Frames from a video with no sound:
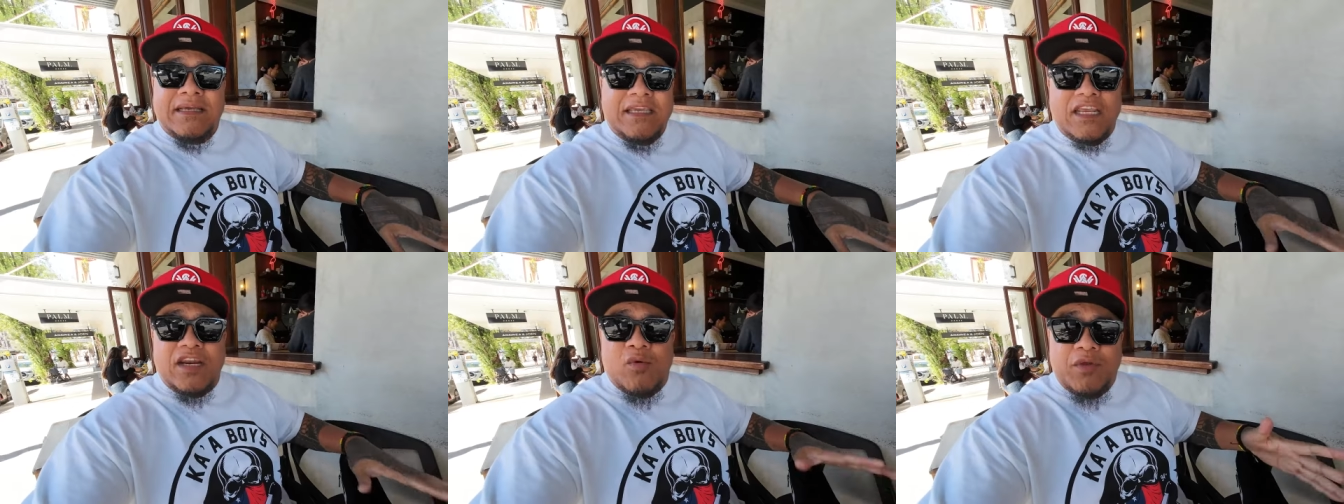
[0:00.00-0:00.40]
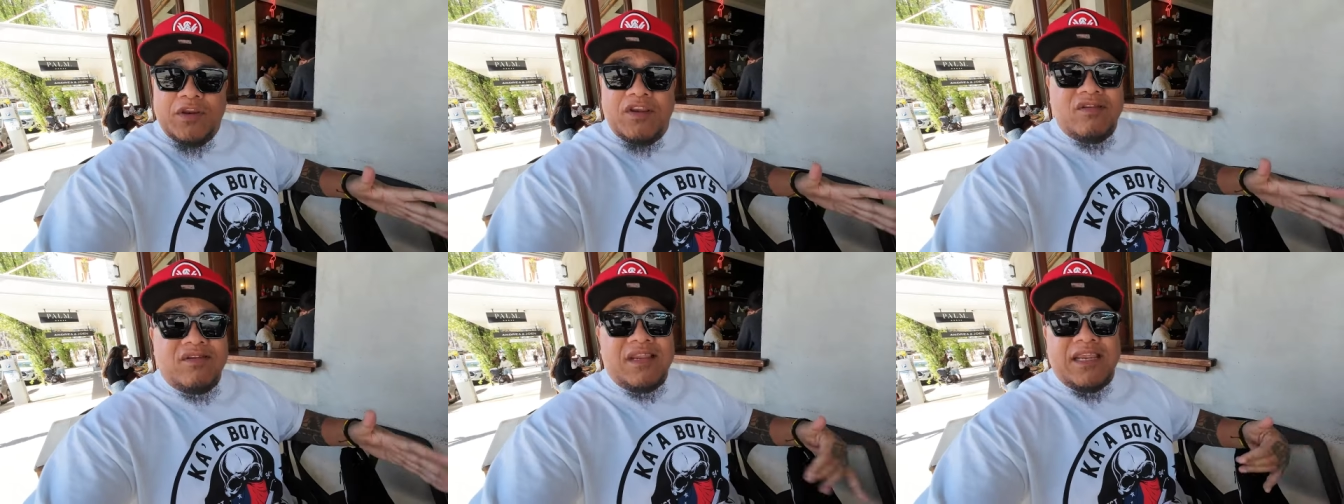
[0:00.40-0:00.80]
you know, when
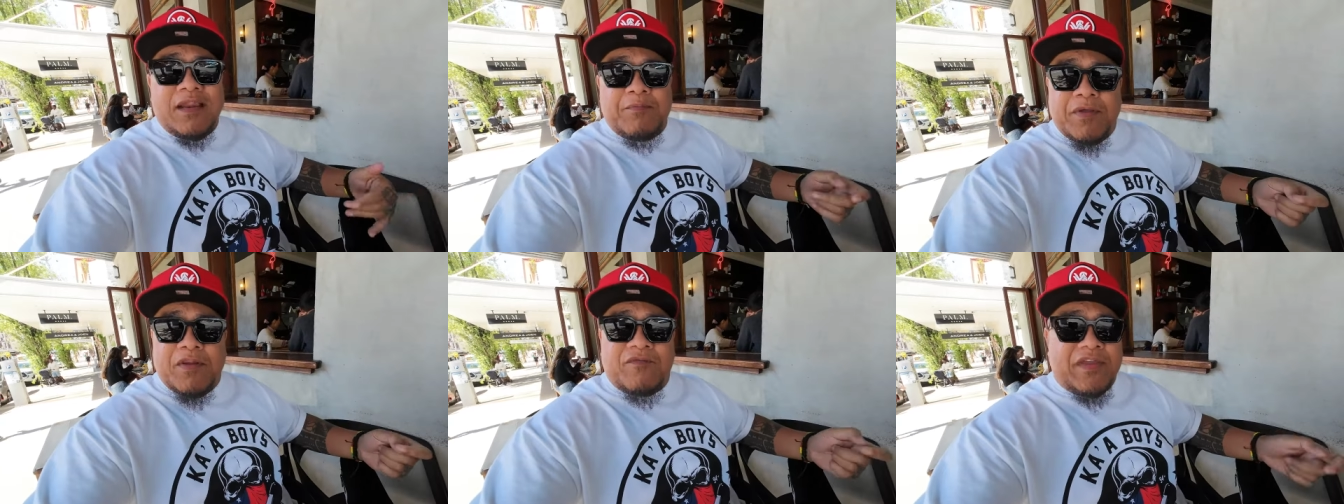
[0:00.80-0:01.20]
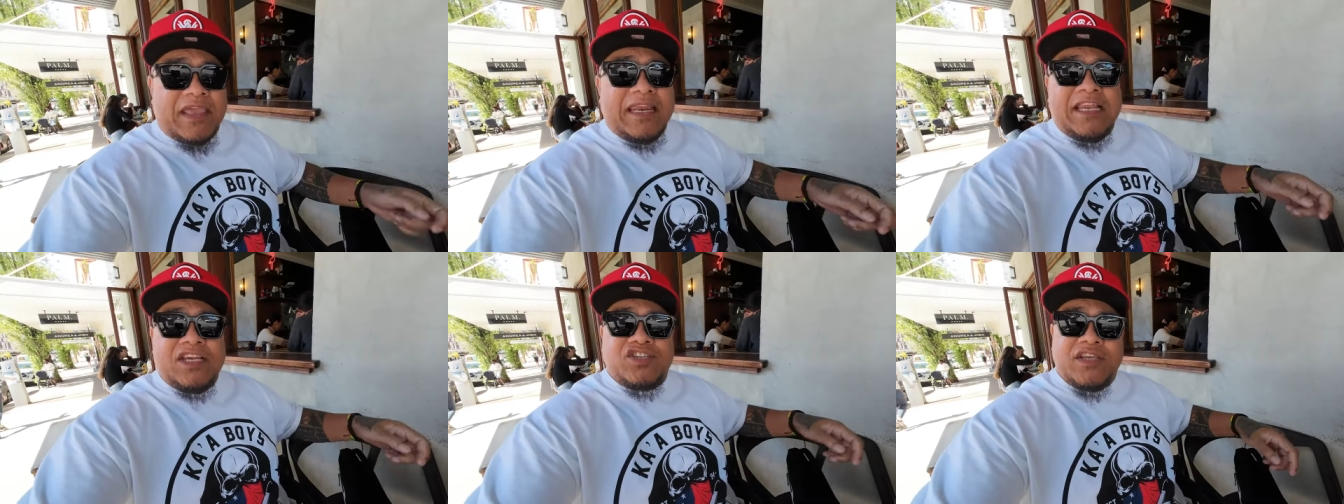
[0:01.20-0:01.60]
you need a bit of
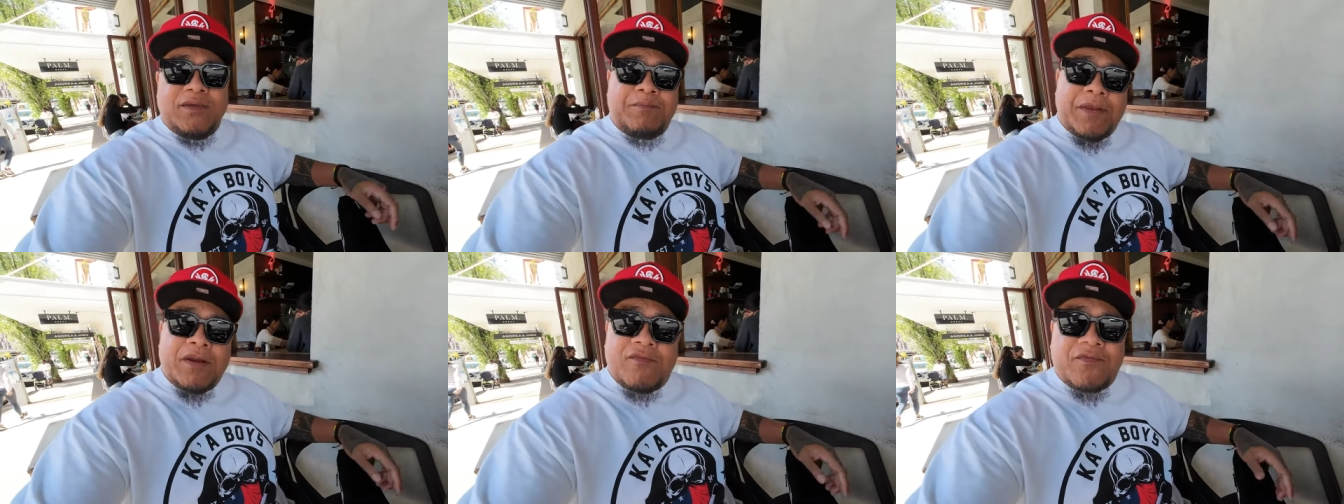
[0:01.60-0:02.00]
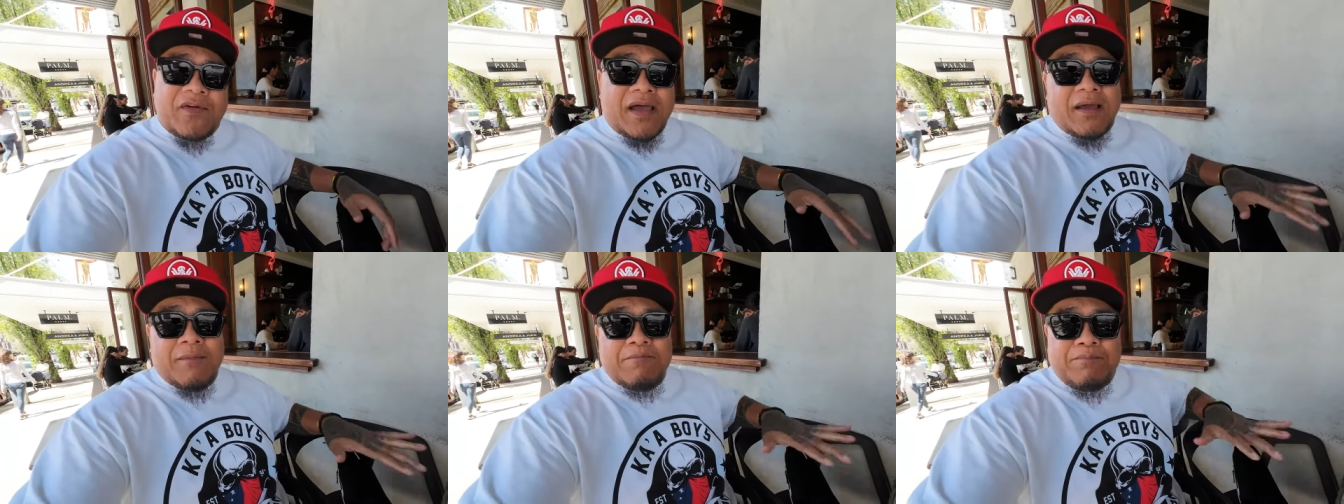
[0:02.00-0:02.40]
energy, bit of
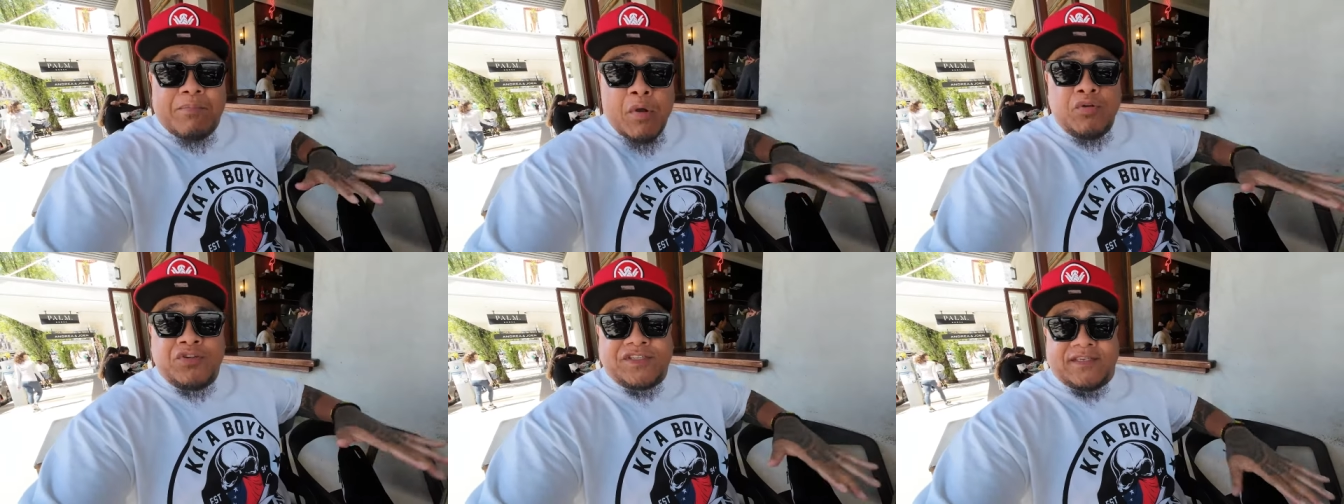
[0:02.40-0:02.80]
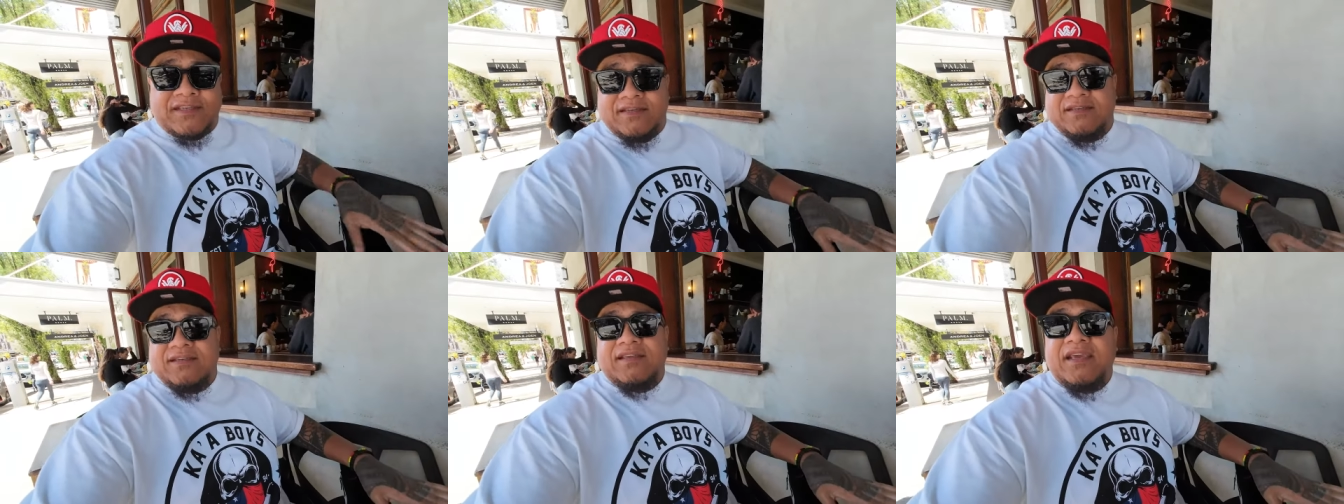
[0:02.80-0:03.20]
uh, boost
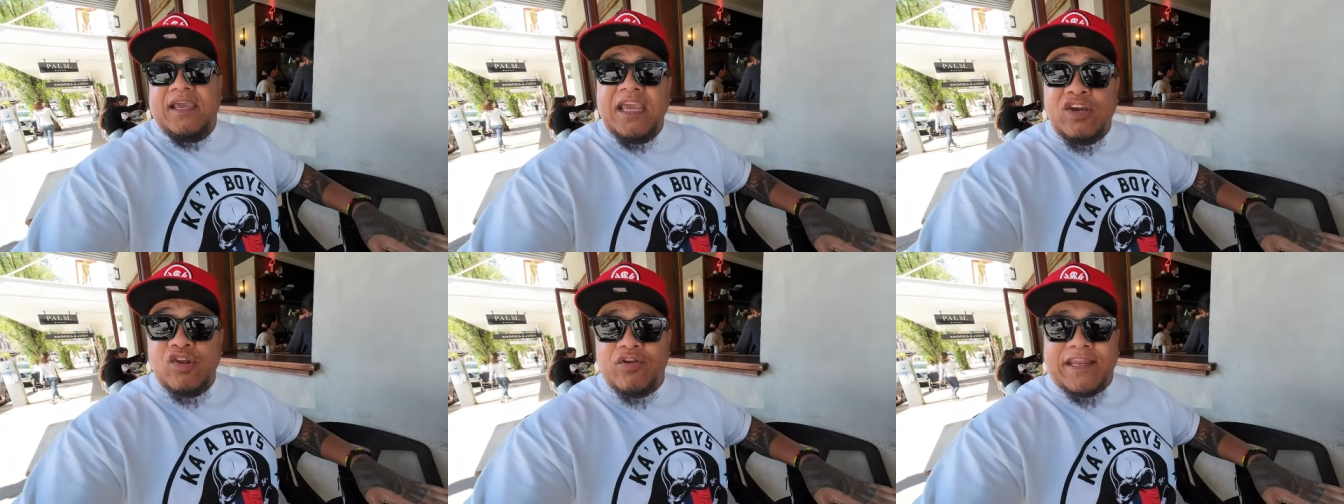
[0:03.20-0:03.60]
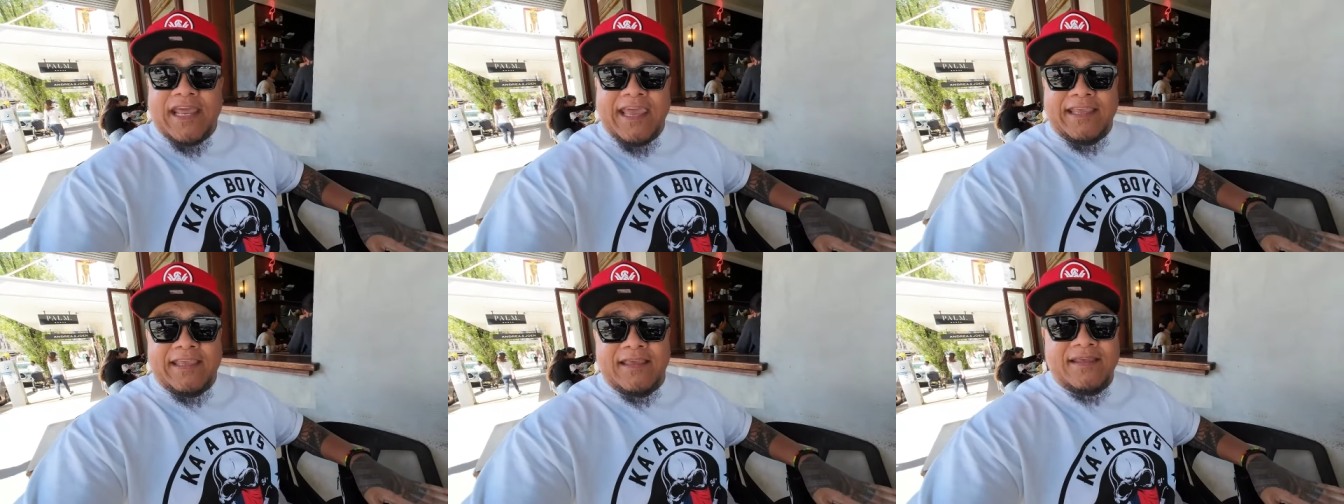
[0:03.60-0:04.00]
in your
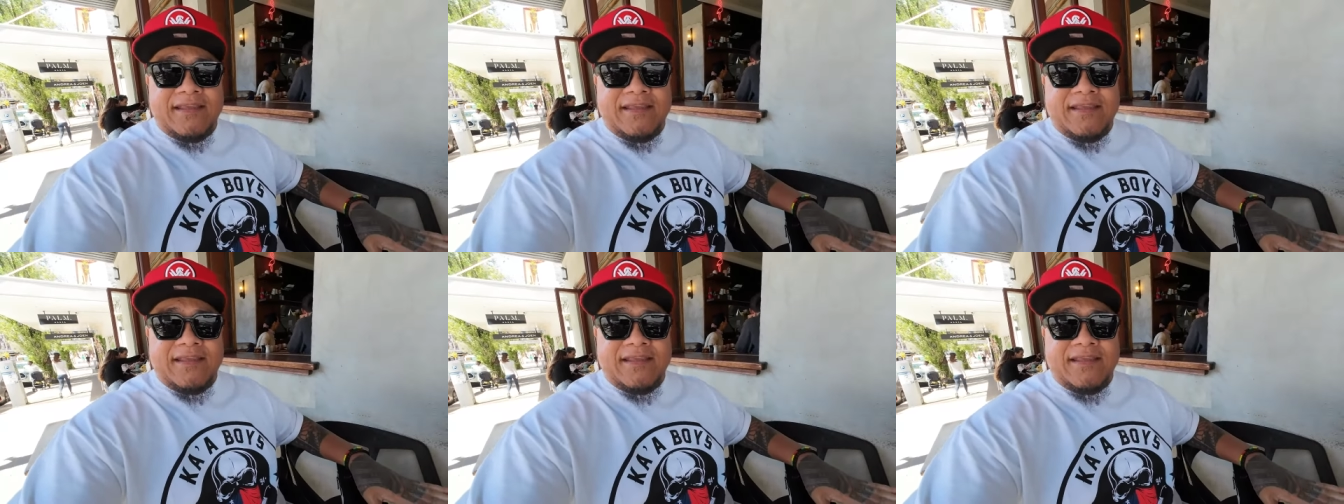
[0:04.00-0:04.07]
day.